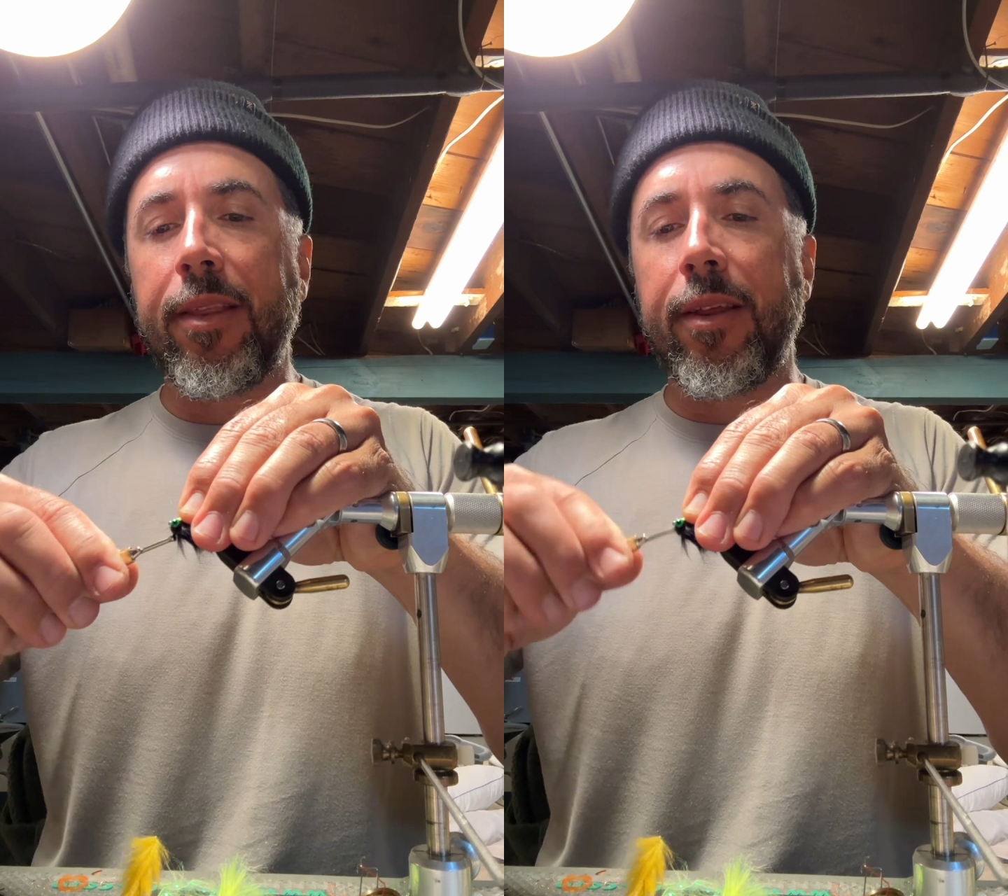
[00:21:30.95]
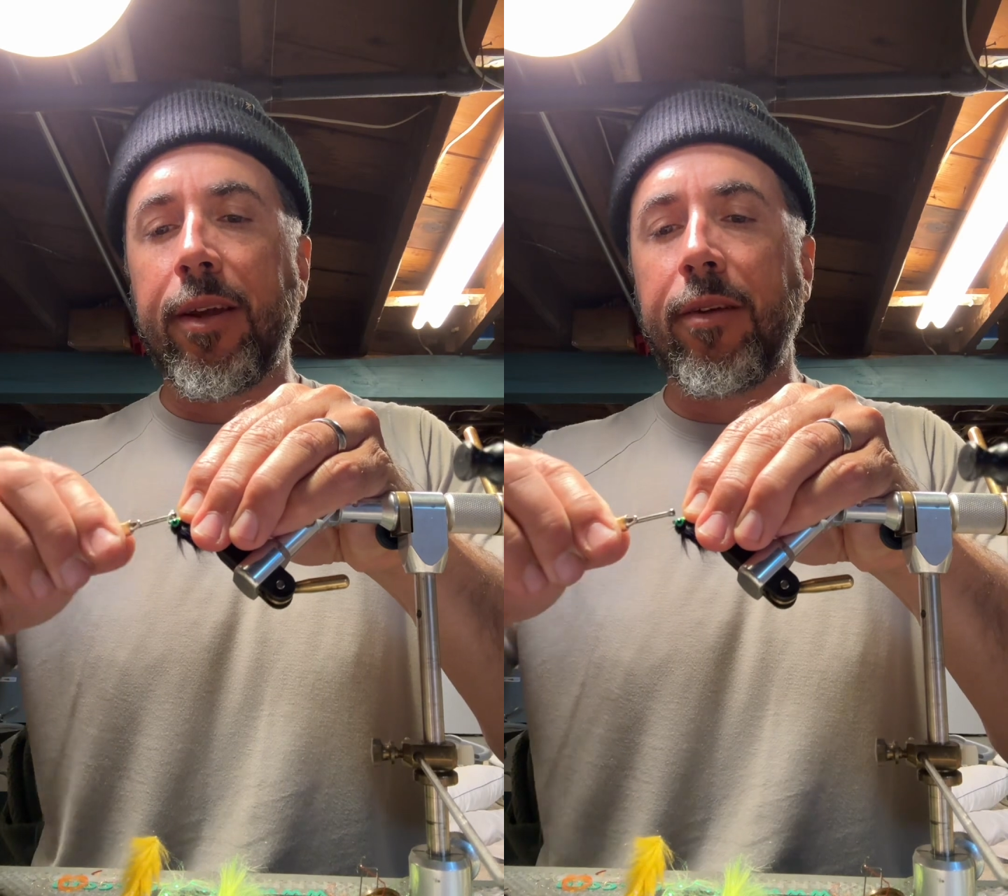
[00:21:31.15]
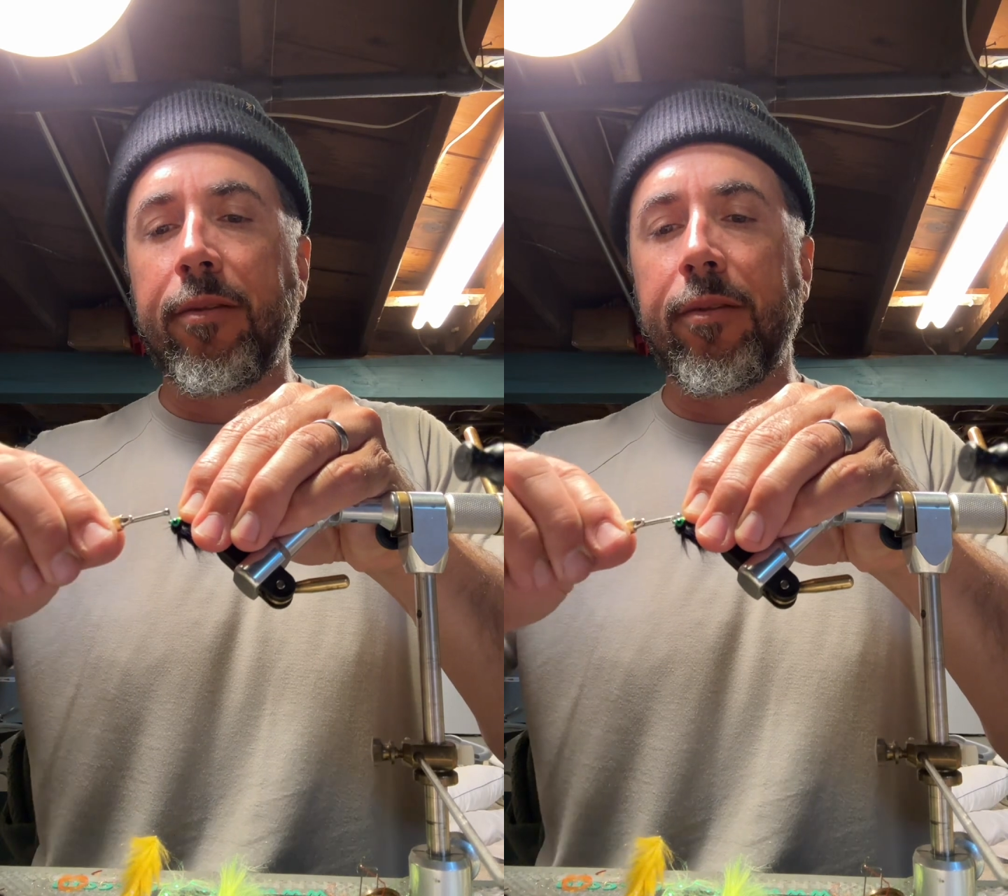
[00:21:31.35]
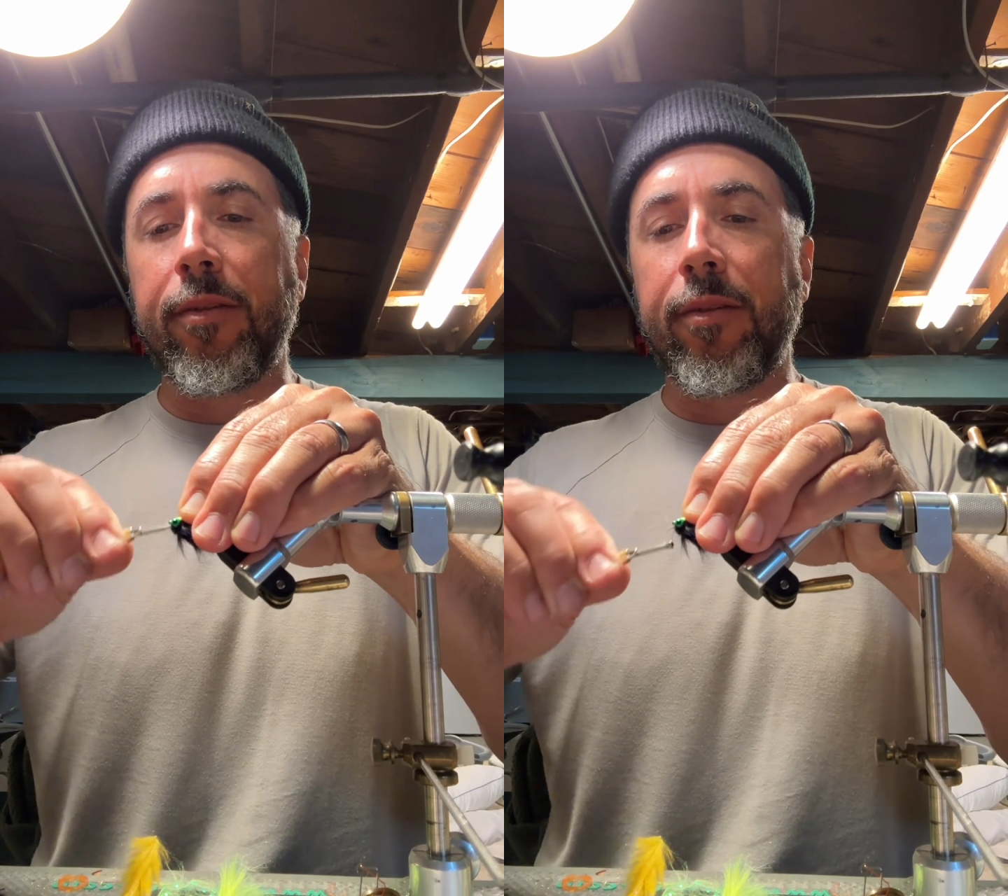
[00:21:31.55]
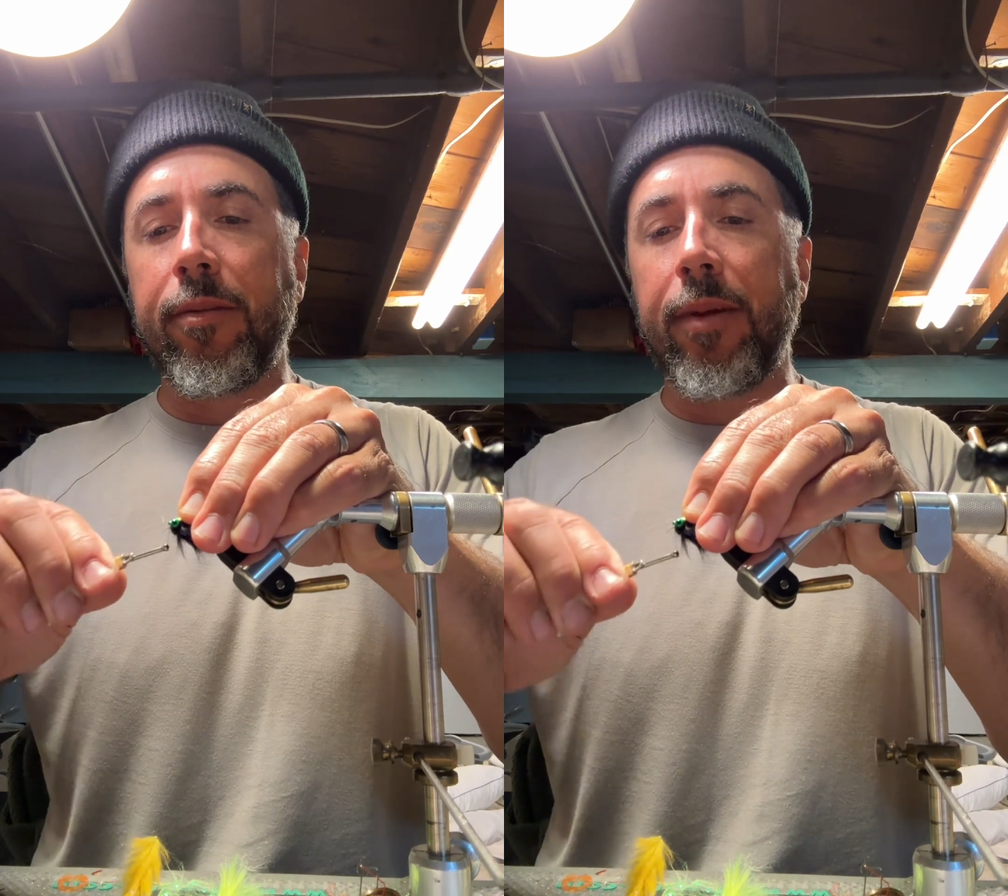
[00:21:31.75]
look
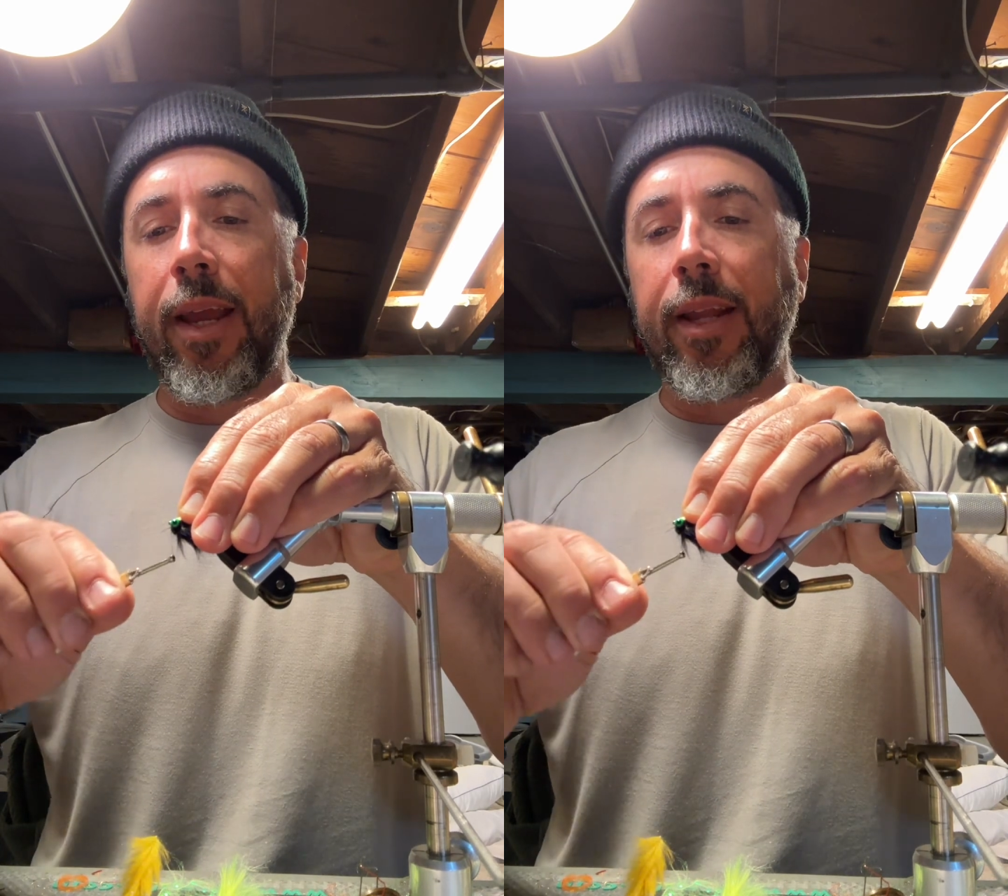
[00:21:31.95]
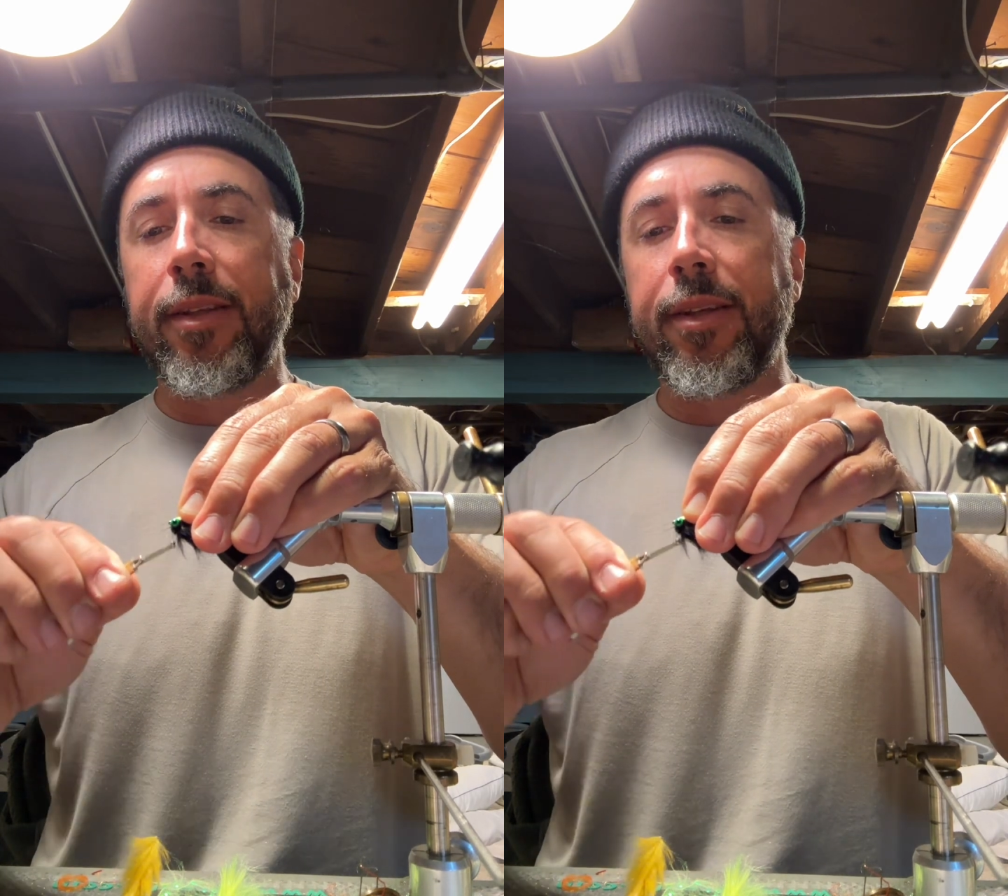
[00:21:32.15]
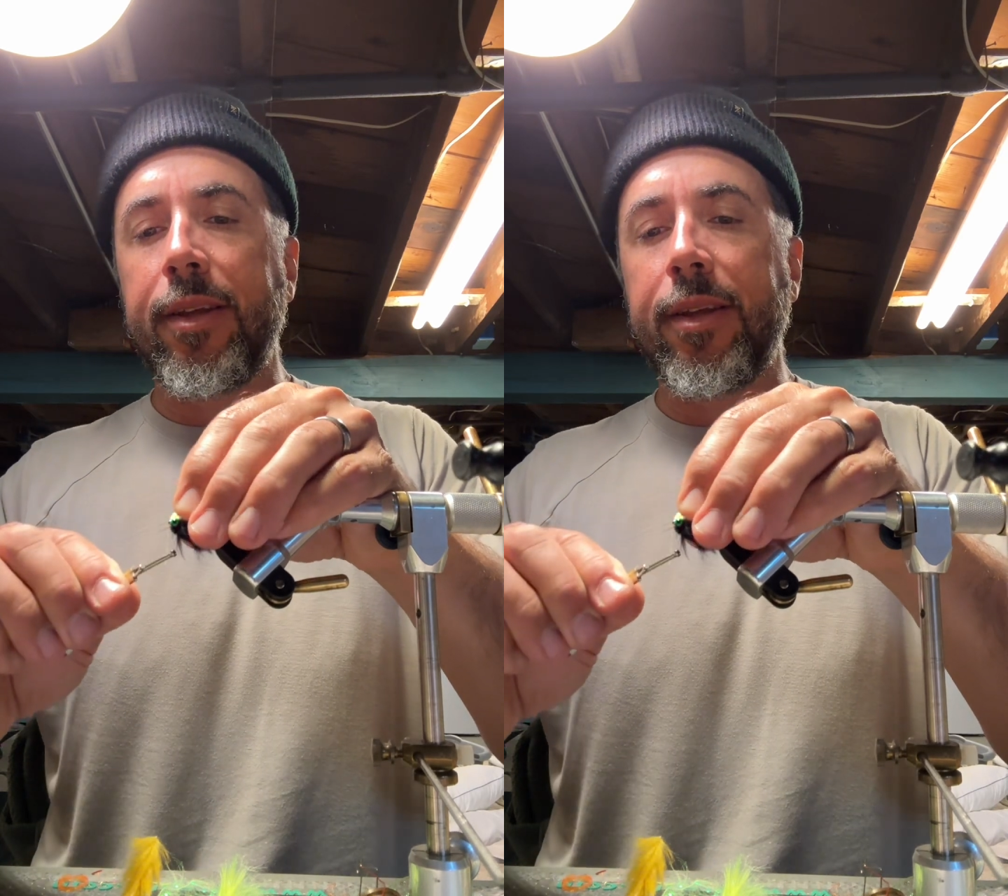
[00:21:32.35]
great,